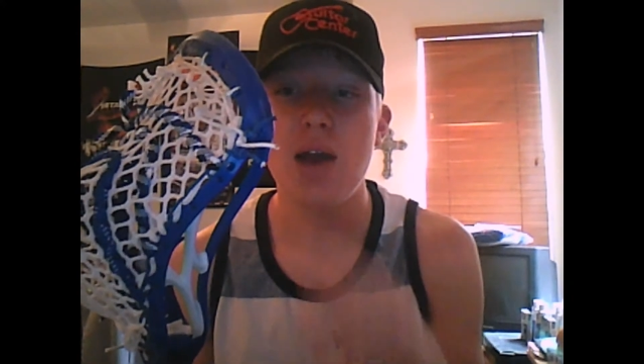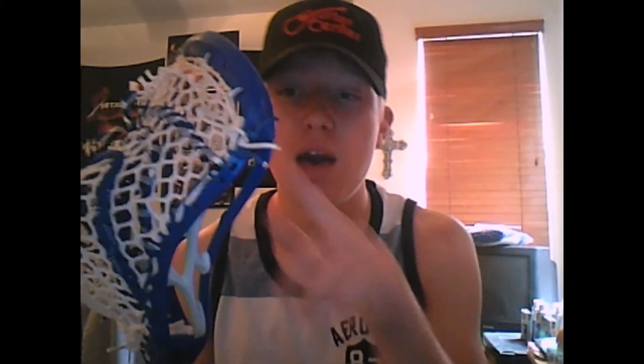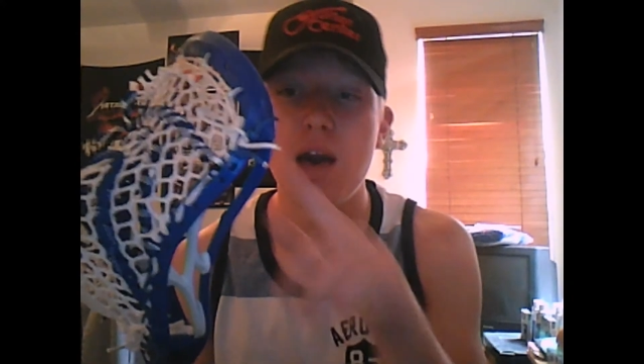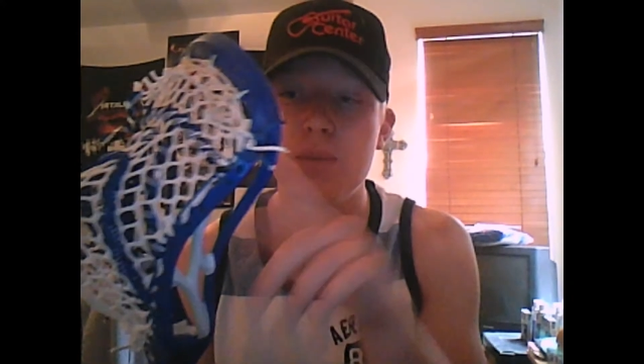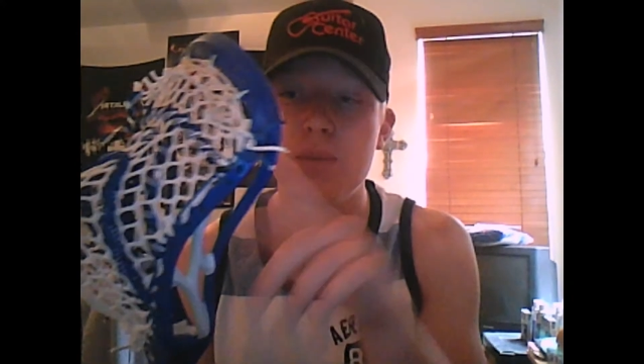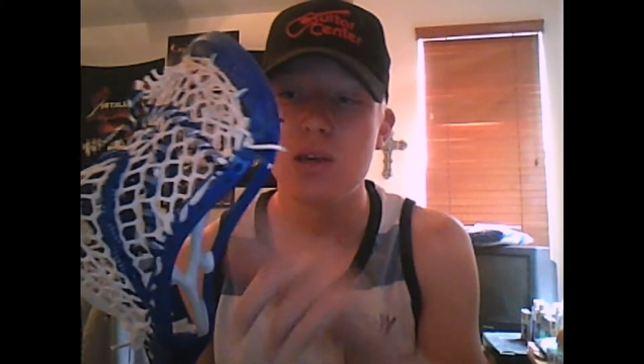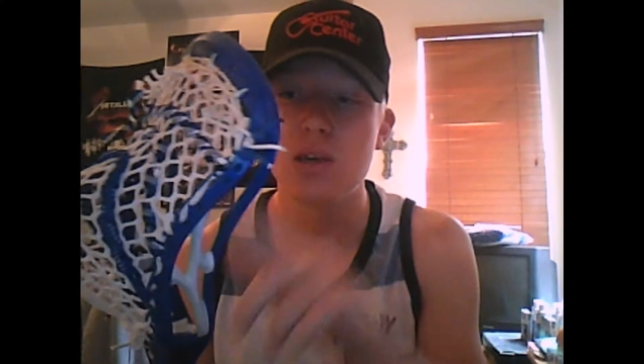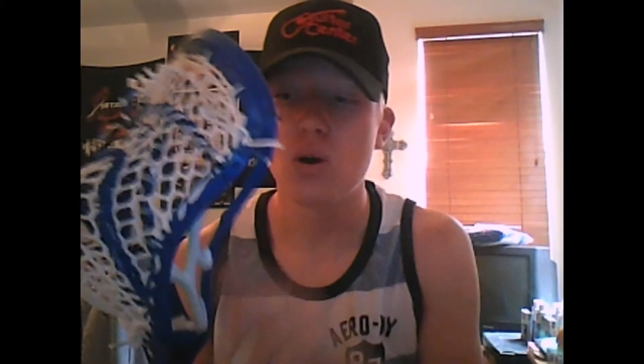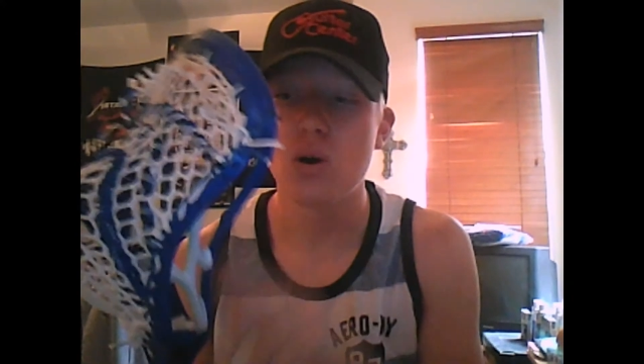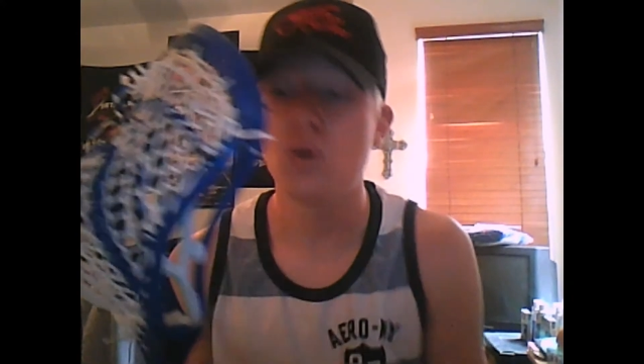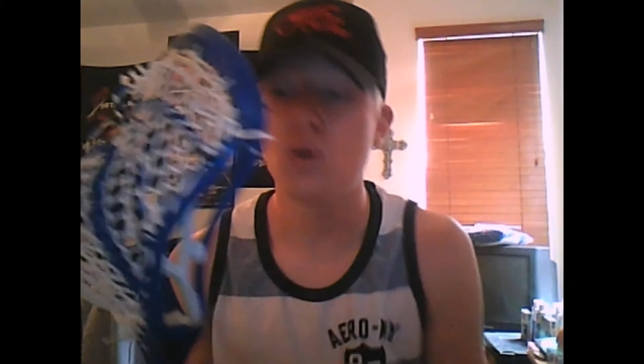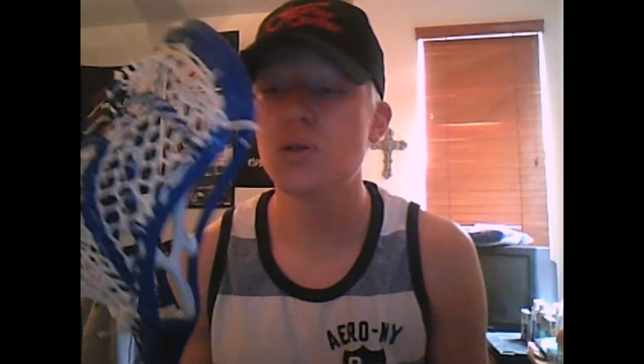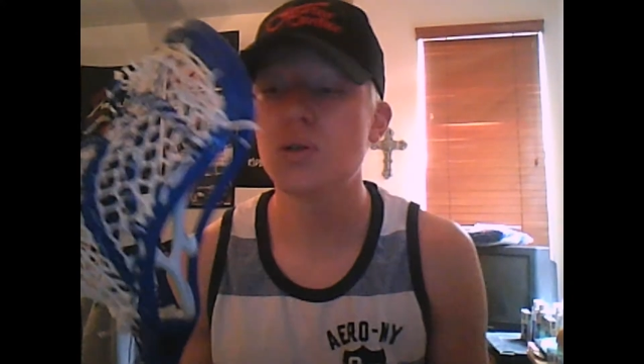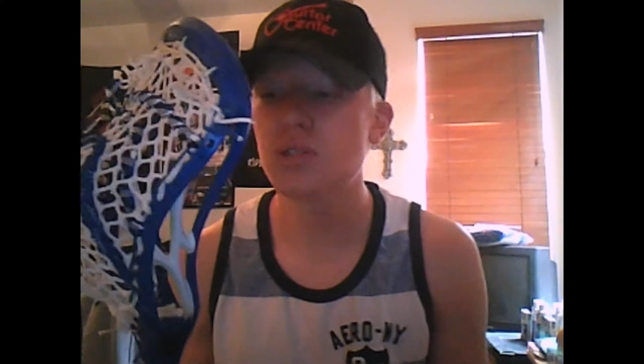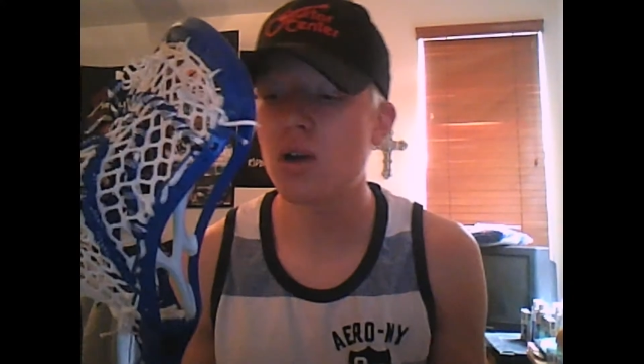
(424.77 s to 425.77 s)
how many
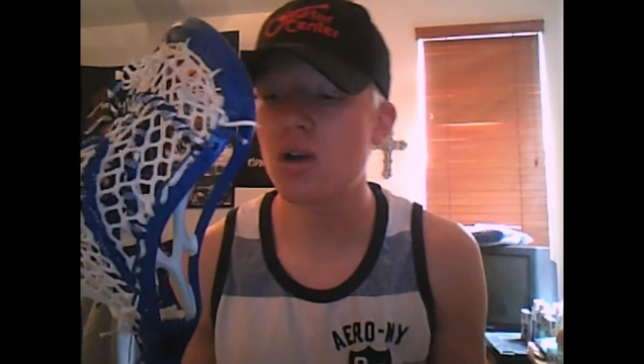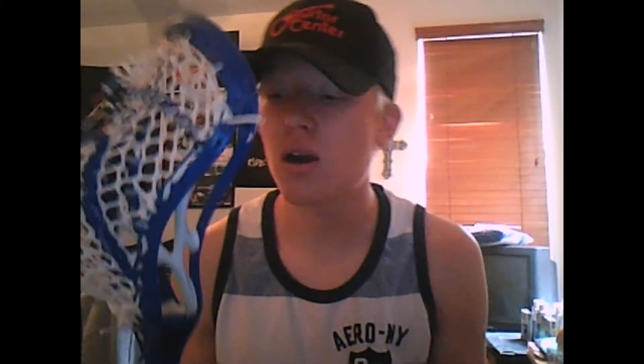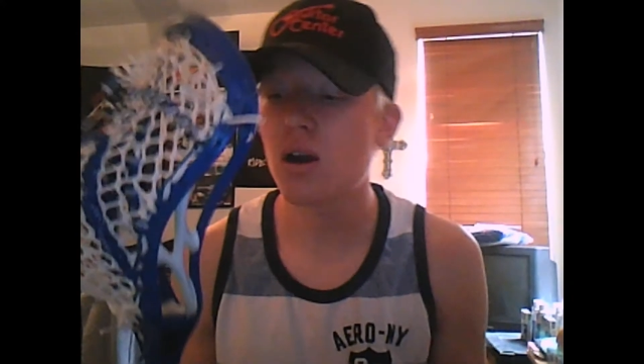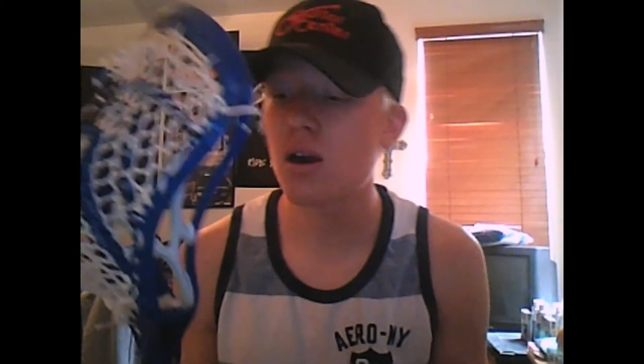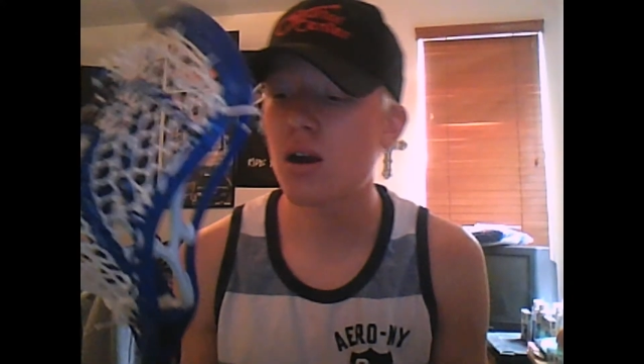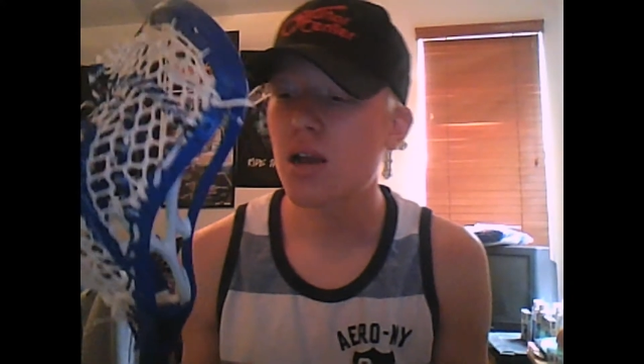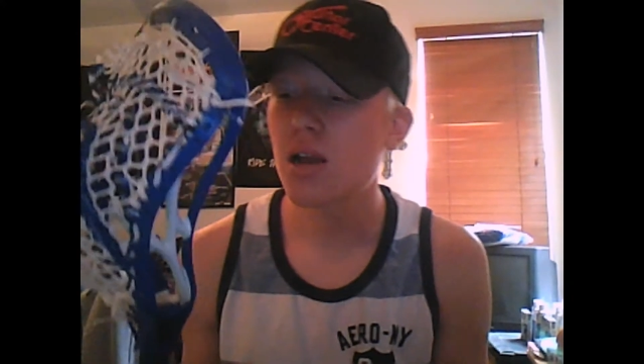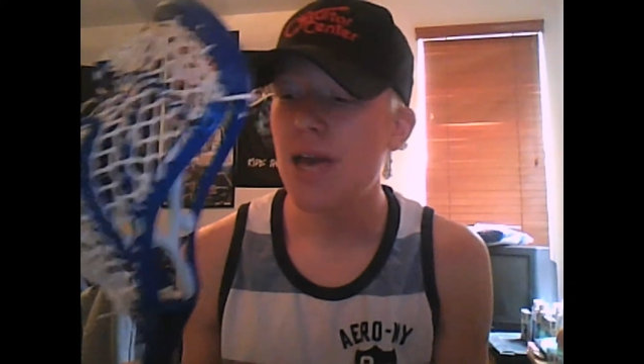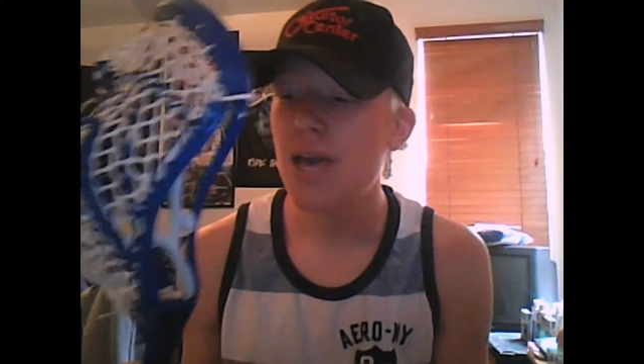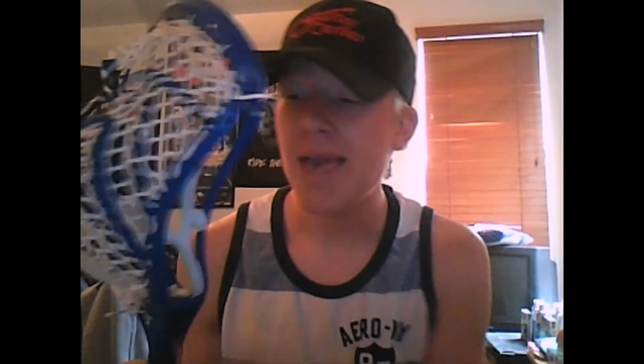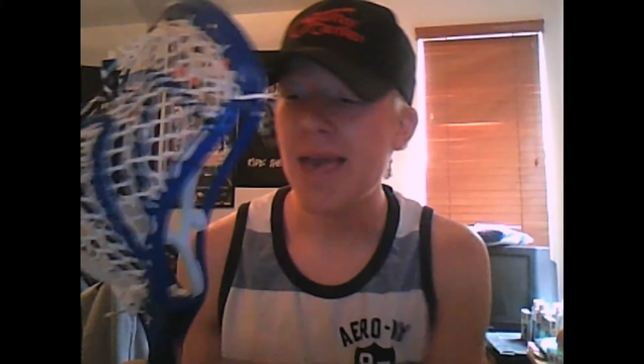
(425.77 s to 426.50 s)
holes there are,